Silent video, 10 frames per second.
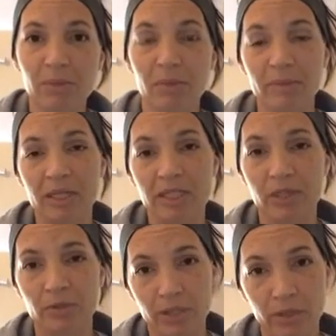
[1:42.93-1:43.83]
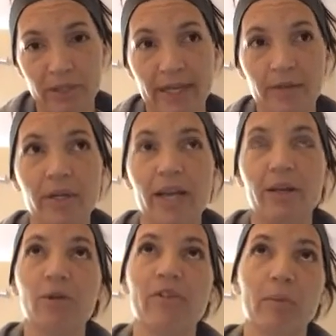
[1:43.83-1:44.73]
Maybe I'm continuing to go down. I
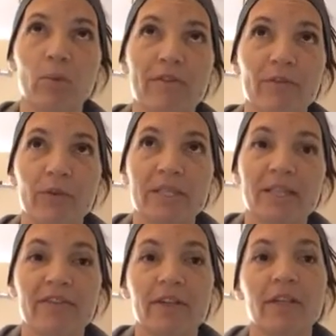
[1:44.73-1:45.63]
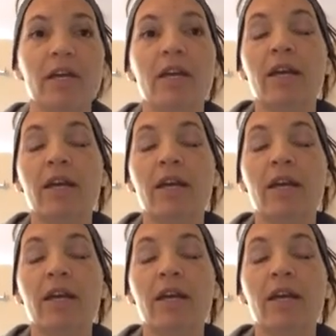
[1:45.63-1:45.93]
don't know if I'm a one forty-seven